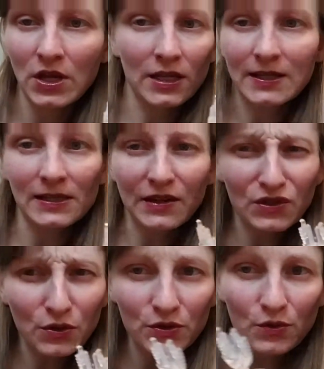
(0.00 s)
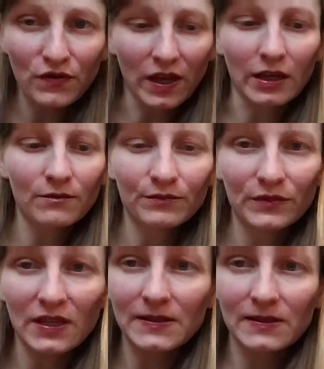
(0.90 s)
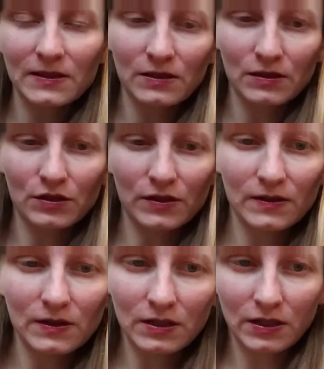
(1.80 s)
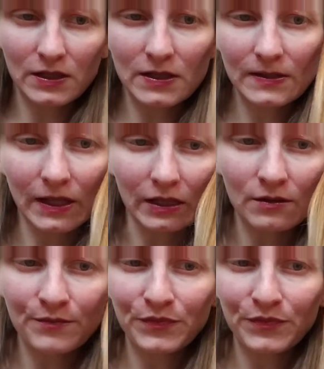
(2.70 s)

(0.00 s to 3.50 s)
It doesn't have to go into a vein, it's just into the skin.